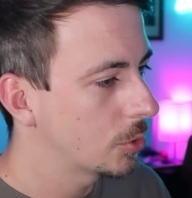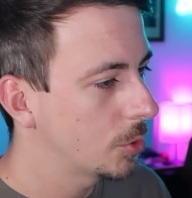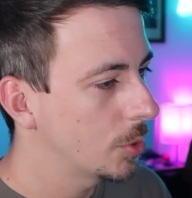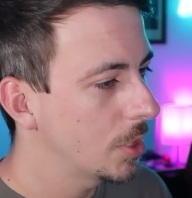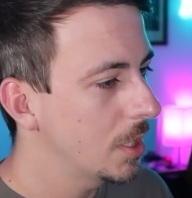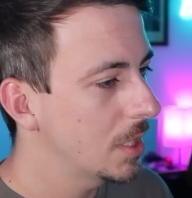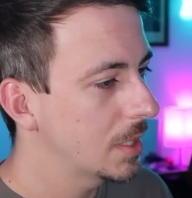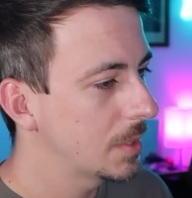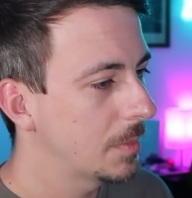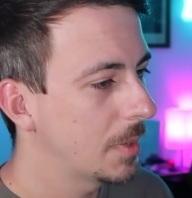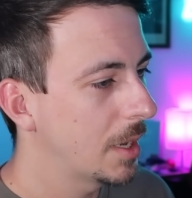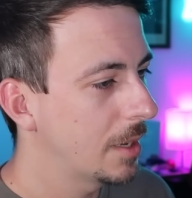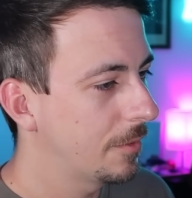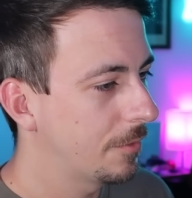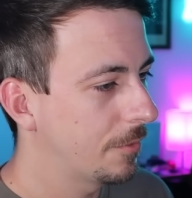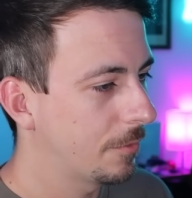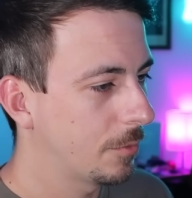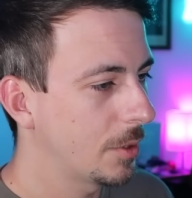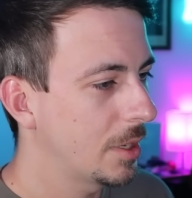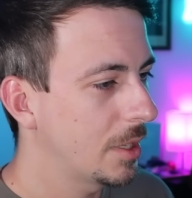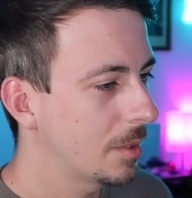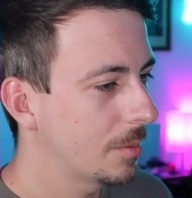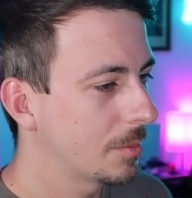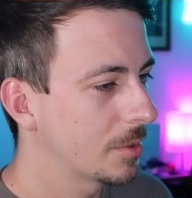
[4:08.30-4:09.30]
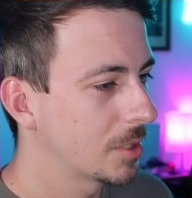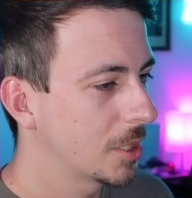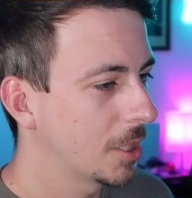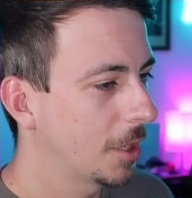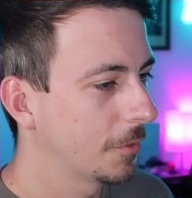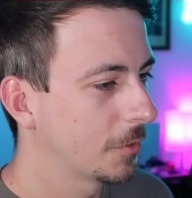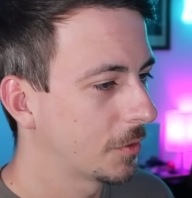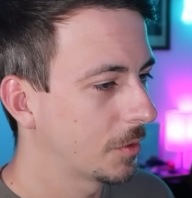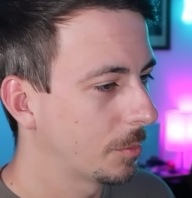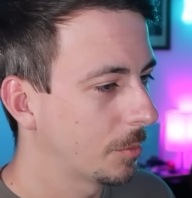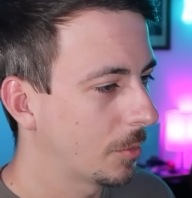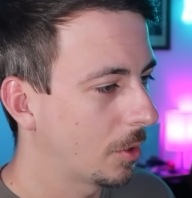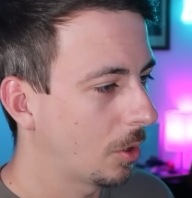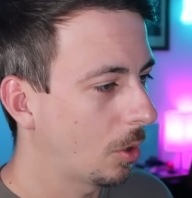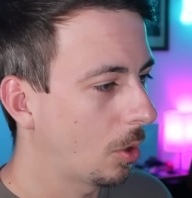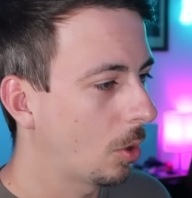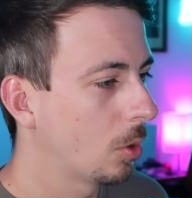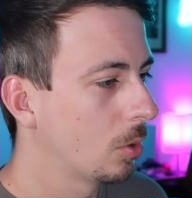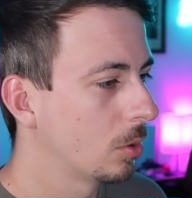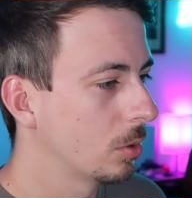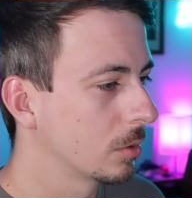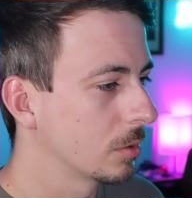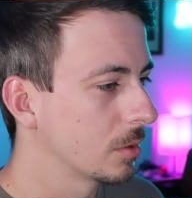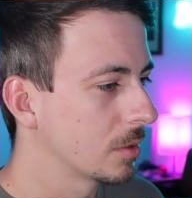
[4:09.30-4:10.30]
trees may free themselves from their
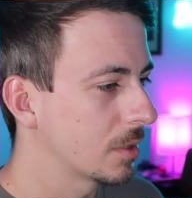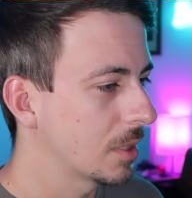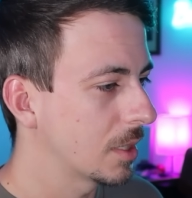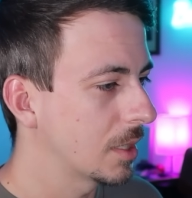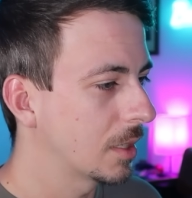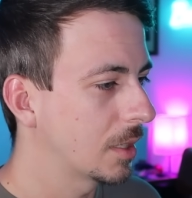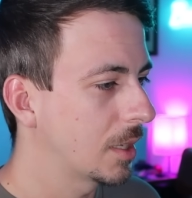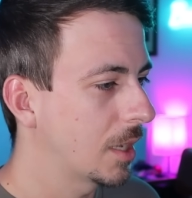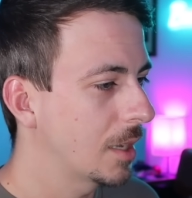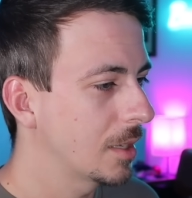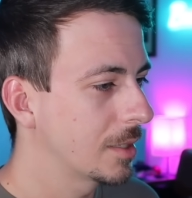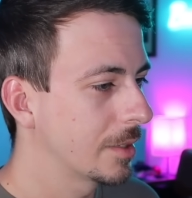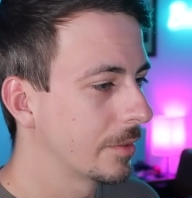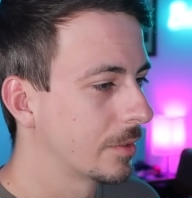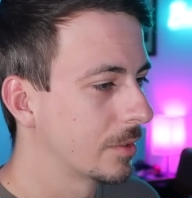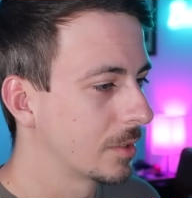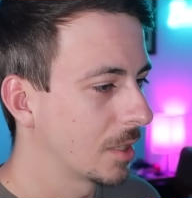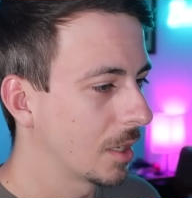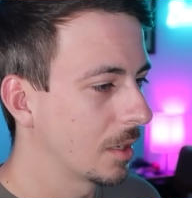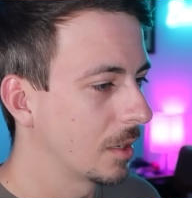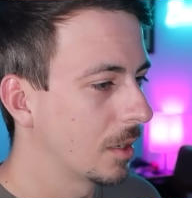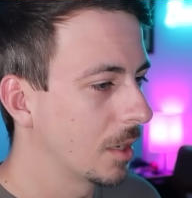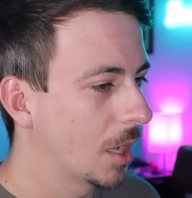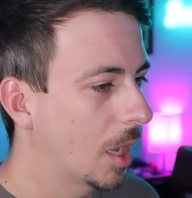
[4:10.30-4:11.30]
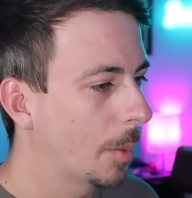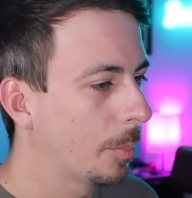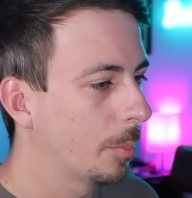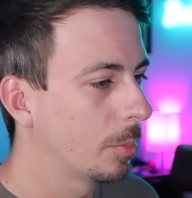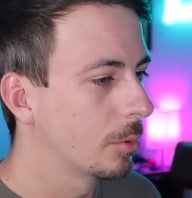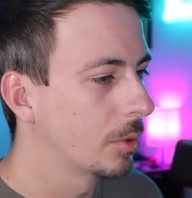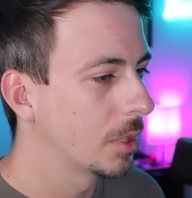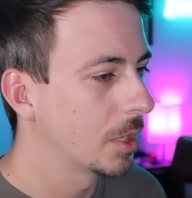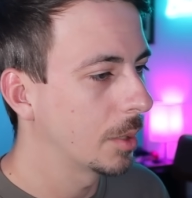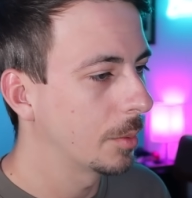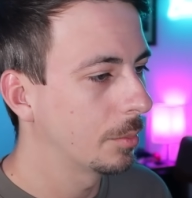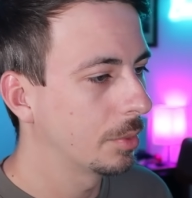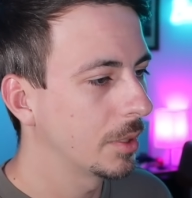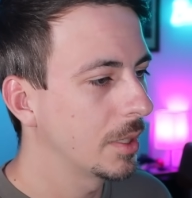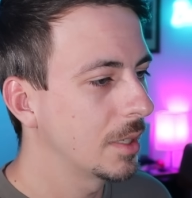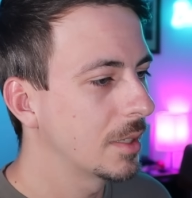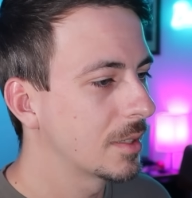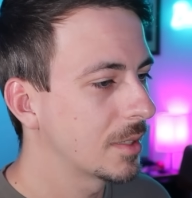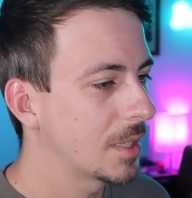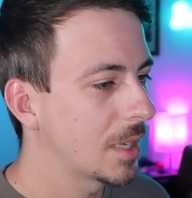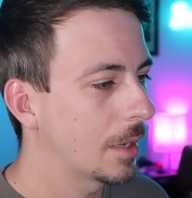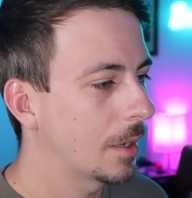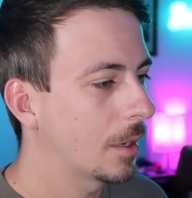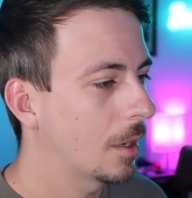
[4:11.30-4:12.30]
holes. In case of sudden uprooting, please
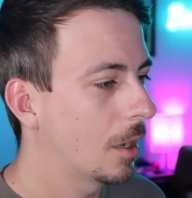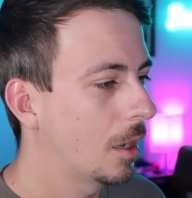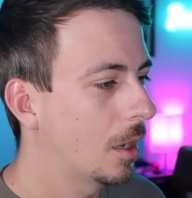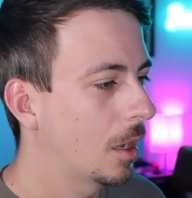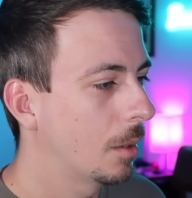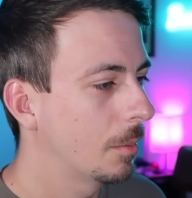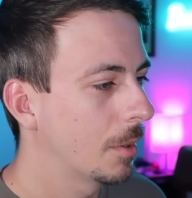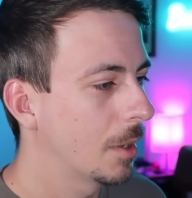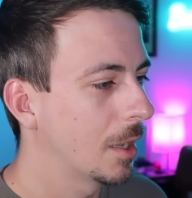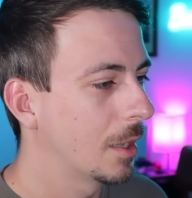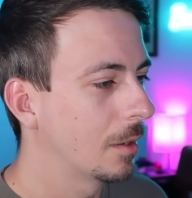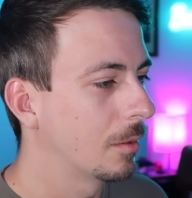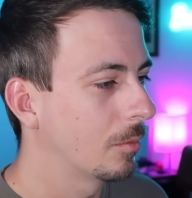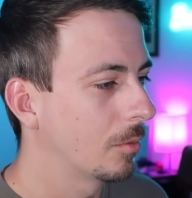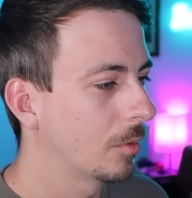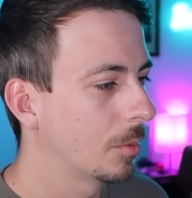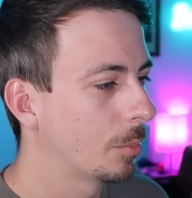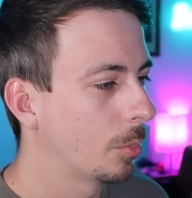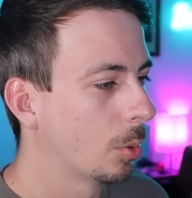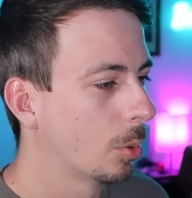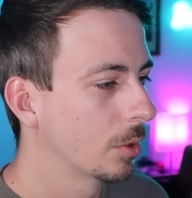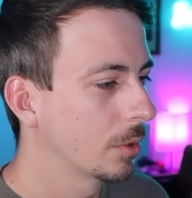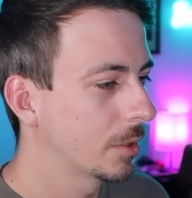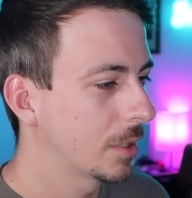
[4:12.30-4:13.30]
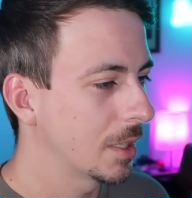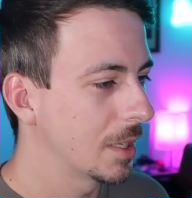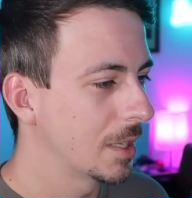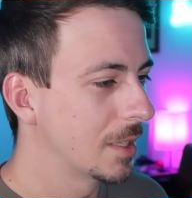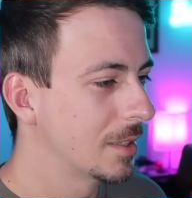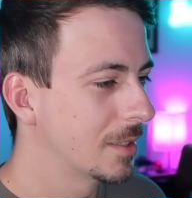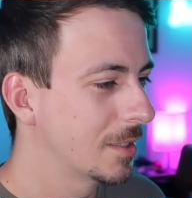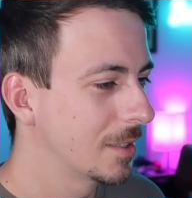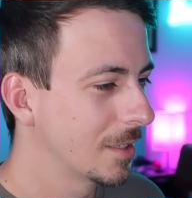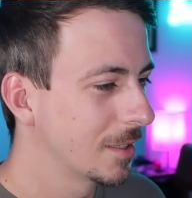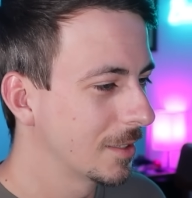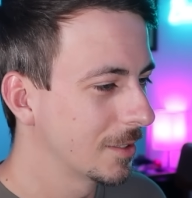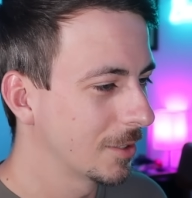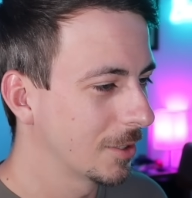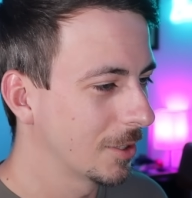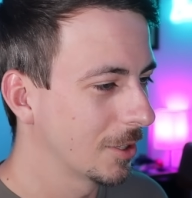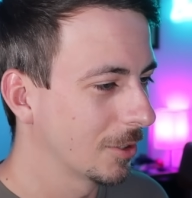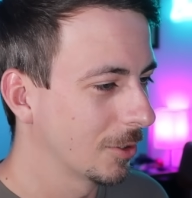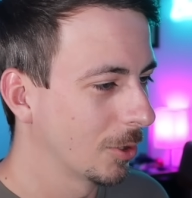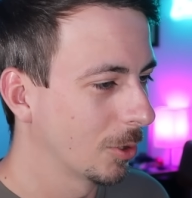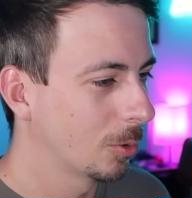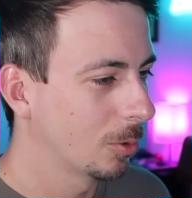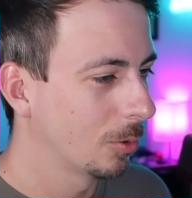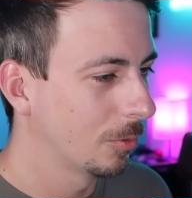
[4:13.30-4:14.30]
stay calm and report the incident to your
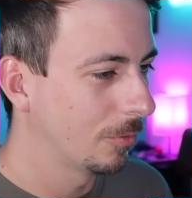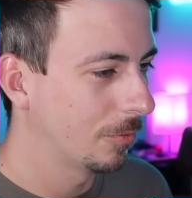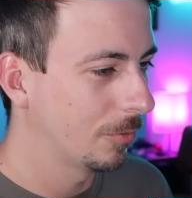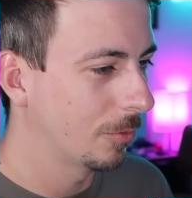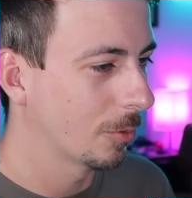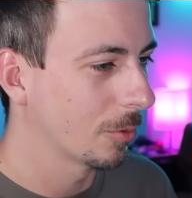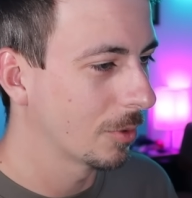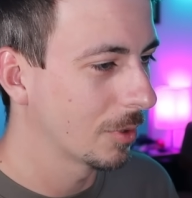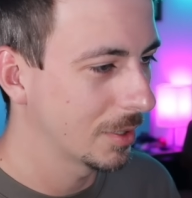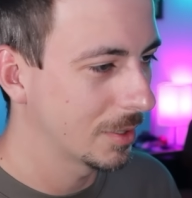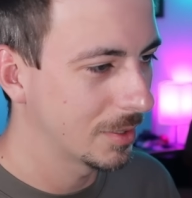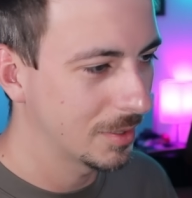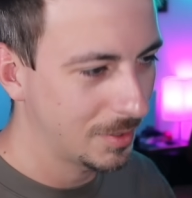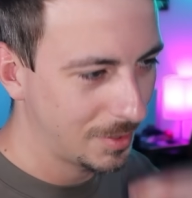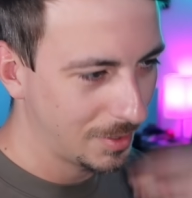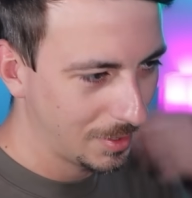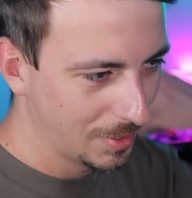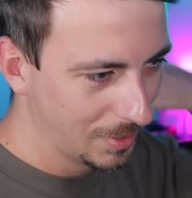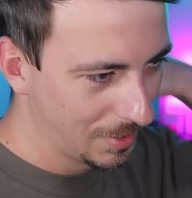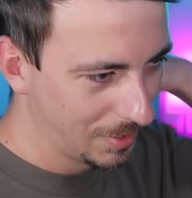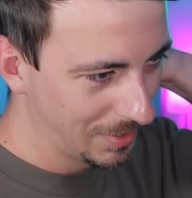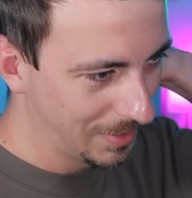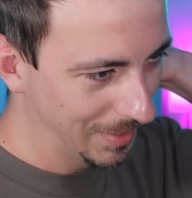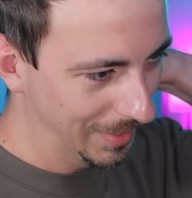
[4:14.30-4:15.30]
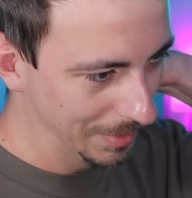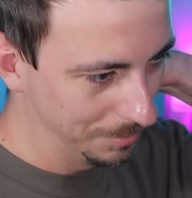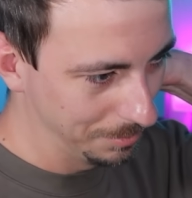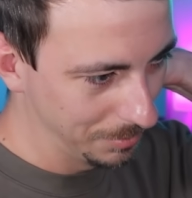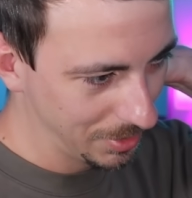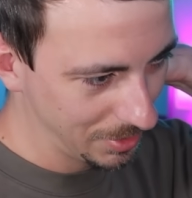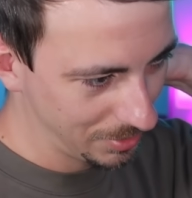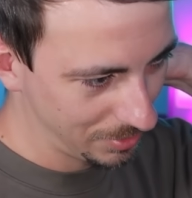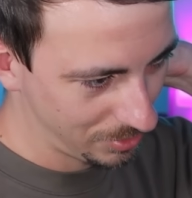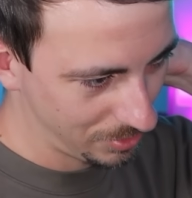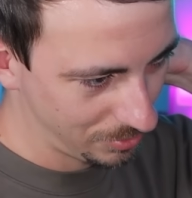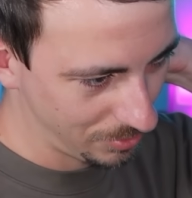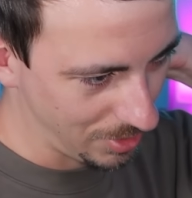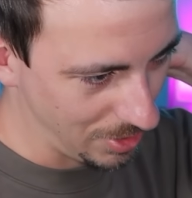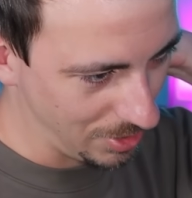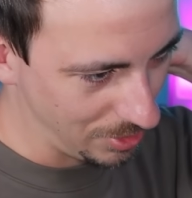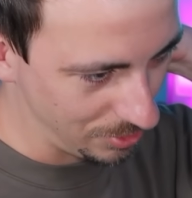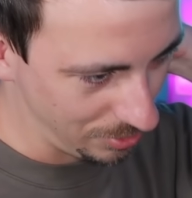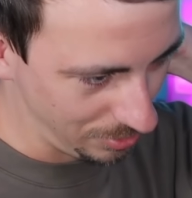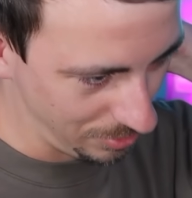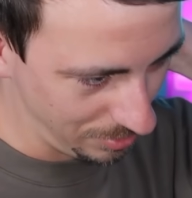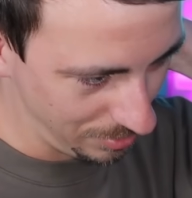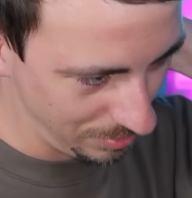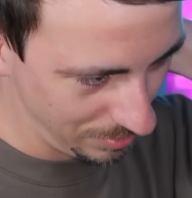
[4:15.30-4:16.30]
local forest
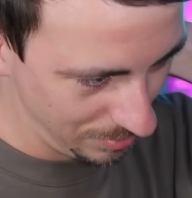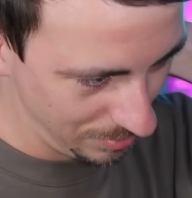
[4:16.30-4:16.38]
administration.